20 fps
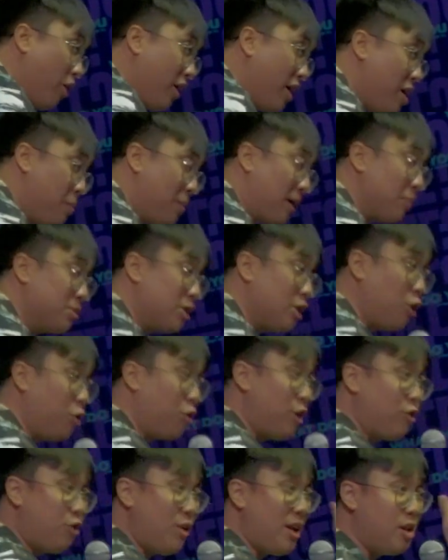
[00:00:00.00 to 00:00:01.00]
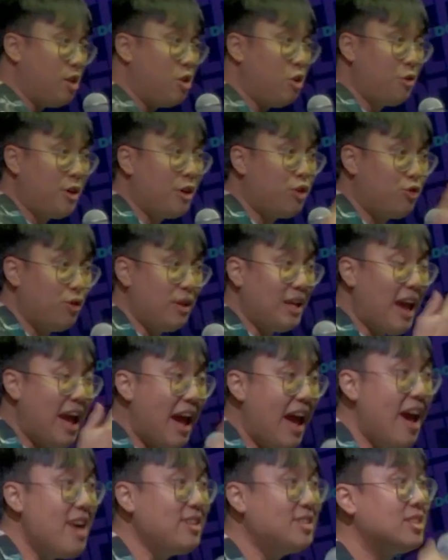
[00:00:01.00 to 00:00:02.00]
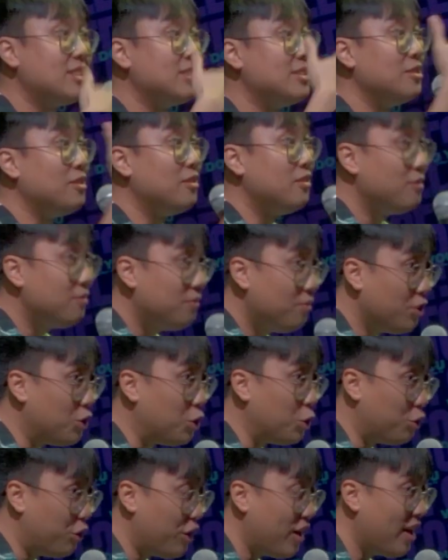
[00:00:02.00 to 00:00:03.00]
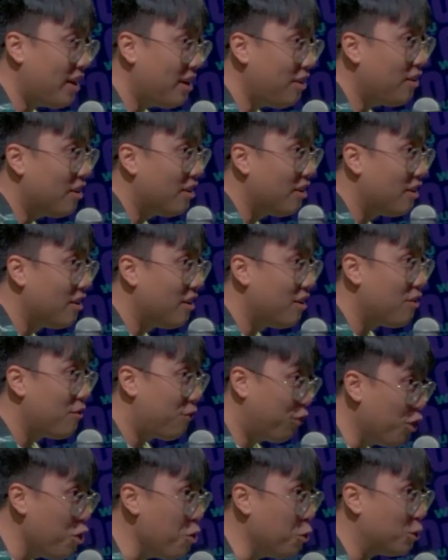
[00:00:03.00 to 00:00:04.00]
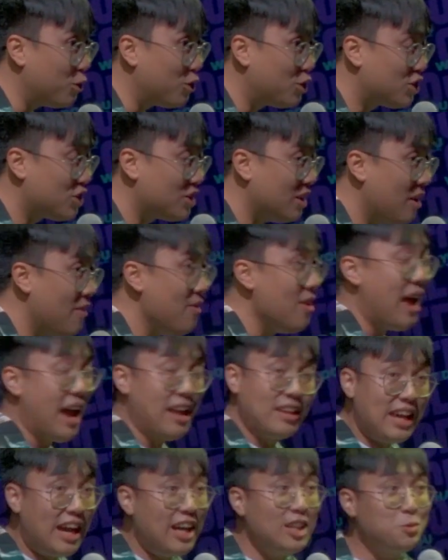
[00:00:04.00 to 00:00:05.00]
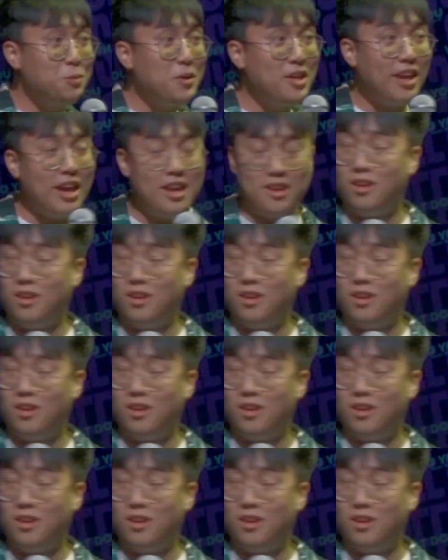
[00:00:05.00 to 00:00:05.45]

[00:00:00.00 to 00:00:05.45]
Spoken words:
it, it becomes a durian tree, and the durian tree has durian fruits. And he asked me again,